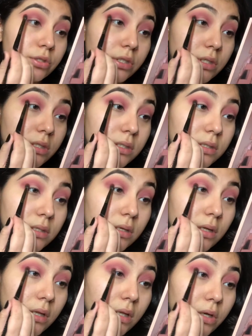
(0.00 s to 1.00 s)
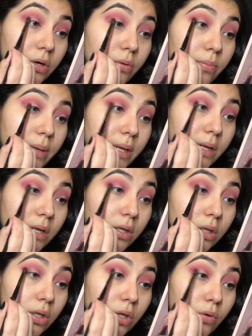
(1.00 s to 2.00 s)
just a little bit
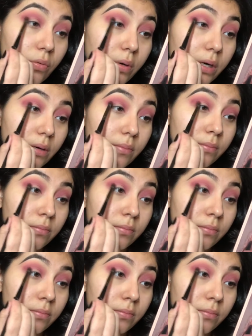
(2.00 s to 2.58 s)
lower.